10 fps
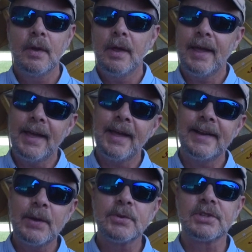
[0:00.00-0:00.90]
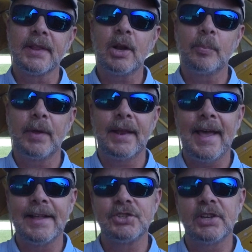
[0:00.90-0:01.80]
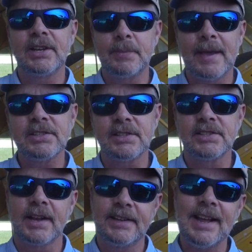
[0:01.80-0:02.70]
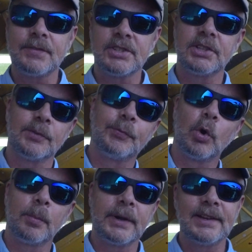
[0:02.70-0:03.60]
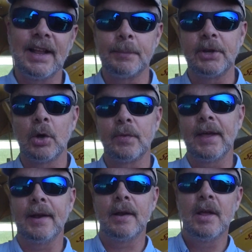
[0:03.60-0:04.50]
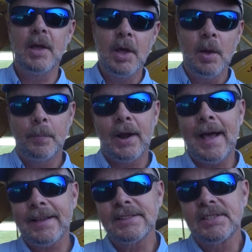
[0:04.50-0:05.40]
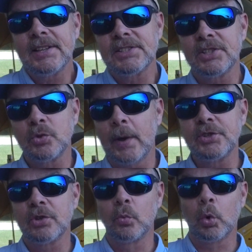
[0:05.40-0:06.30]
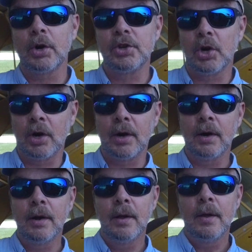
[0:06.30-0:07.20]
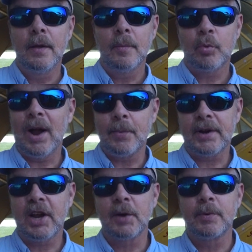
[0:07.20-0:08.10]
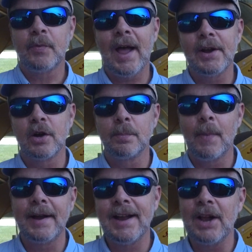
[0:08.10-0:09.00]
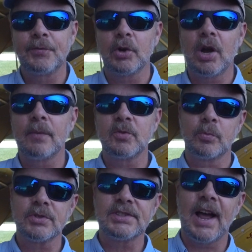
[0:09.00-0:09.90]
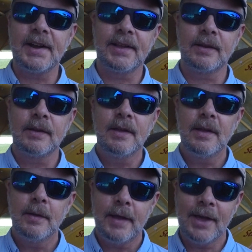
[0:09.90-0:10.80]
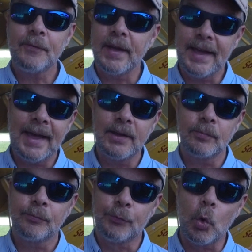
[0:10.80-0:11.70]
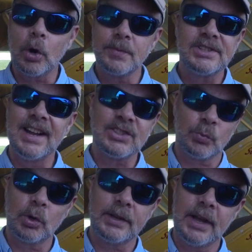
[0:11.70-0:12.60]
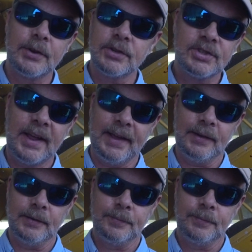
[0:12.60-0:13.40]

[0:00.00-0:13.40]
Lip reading: And he was a little bit hedgy, and he basically said he'd have to see the form and he'd let me know then. But I can see a situation where your primary care provider might not feel comfortable signing FAA forms he doesn't really understand.